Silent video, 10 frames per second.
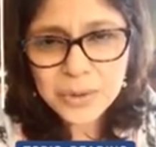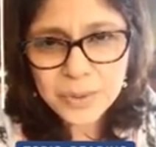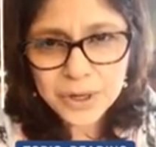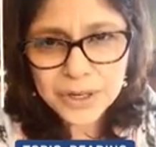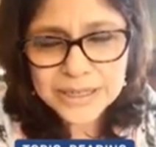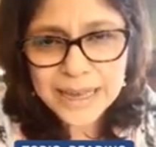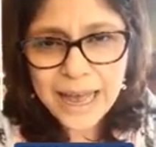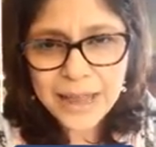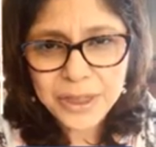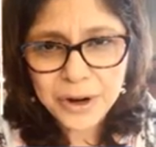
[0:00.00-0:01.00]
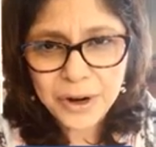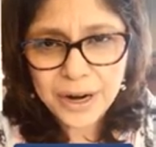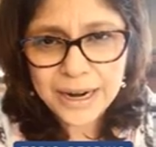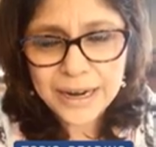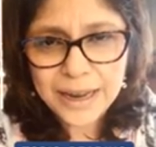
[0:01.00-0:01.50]
to books at
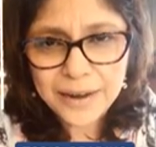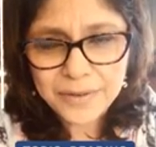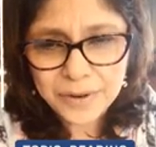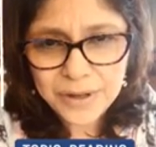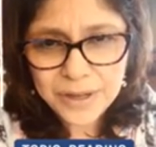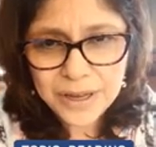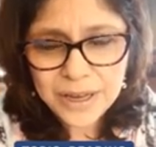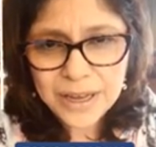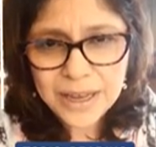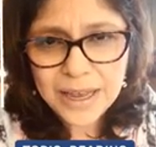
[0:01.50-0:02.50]
their grade level,